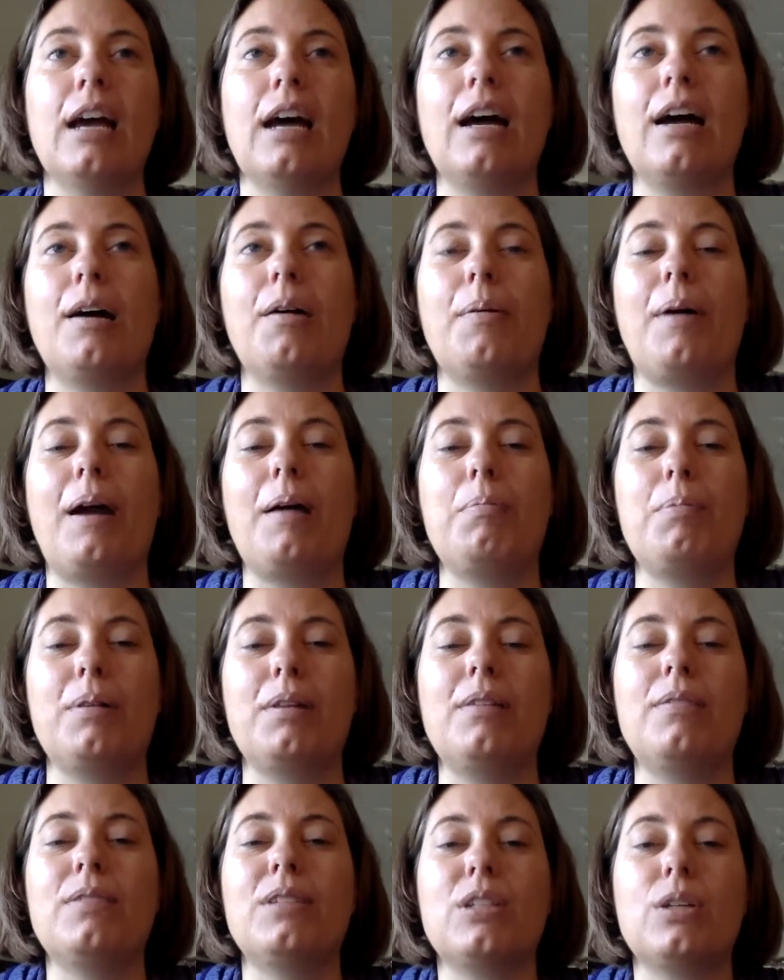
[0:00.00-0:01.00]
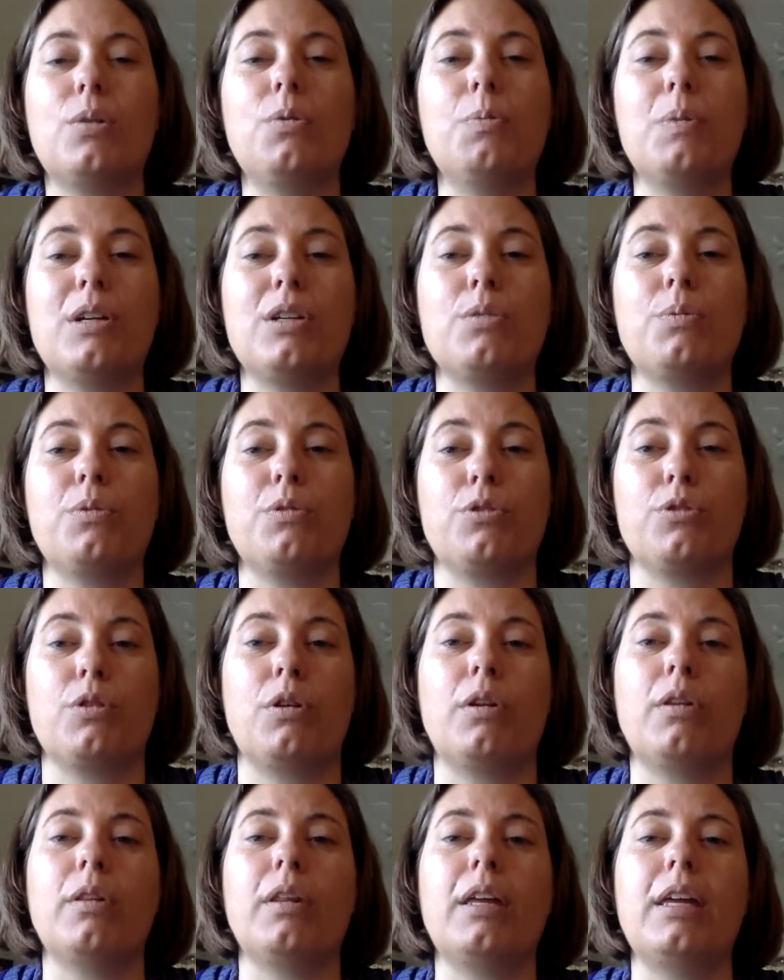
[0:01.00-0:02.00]
I believe so much more
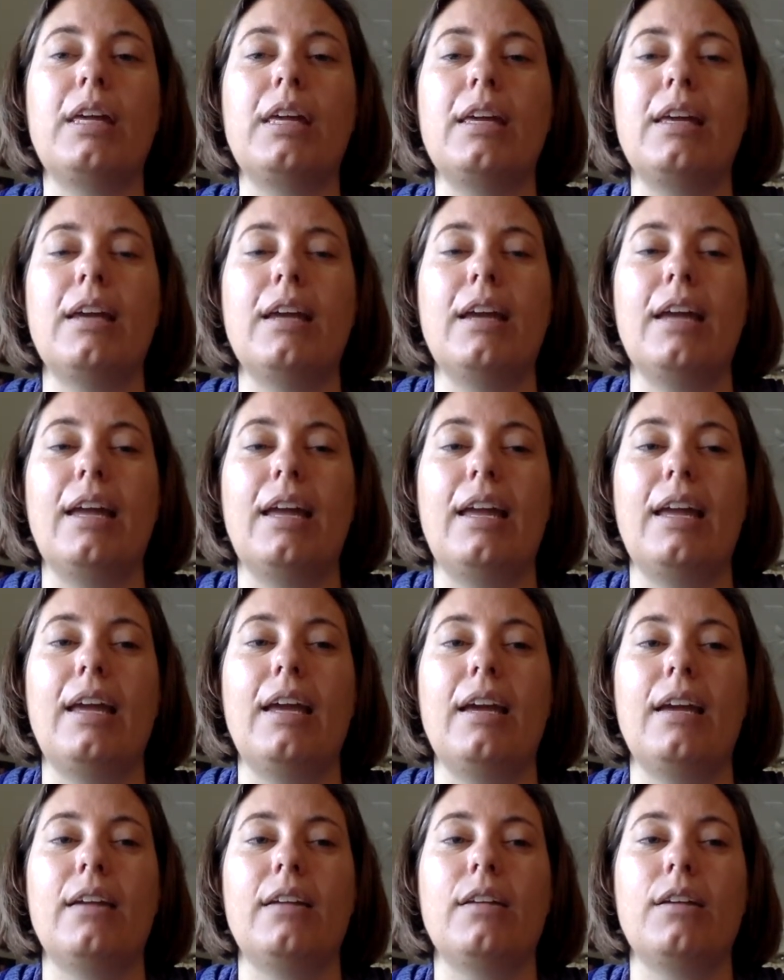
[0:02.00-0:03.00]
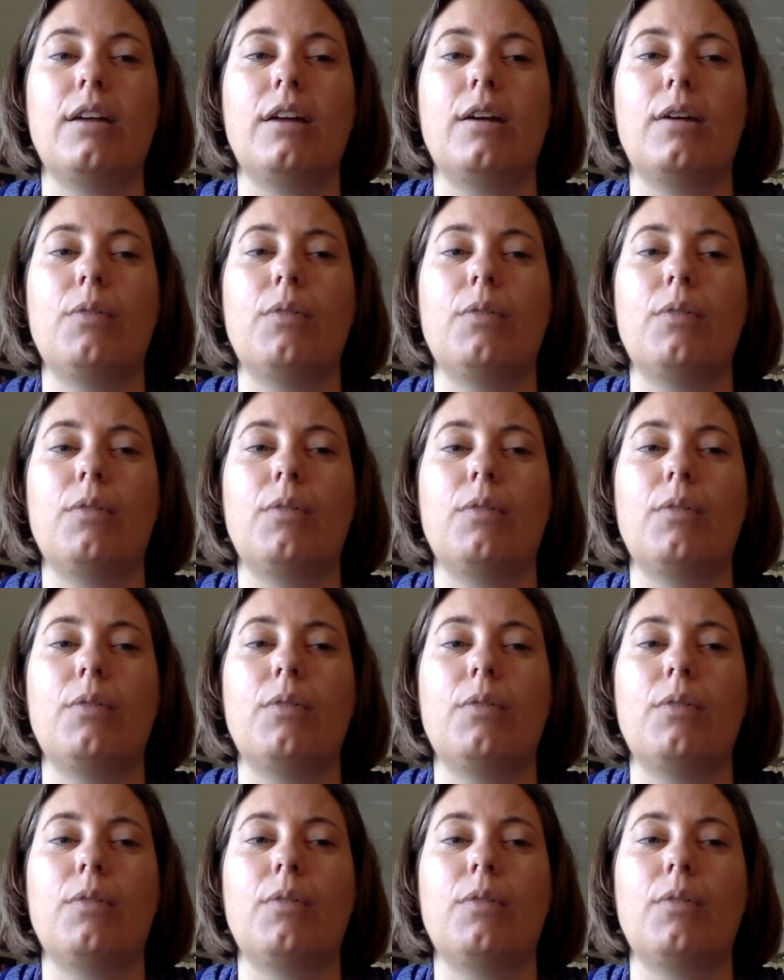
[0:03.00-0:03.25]
strongly in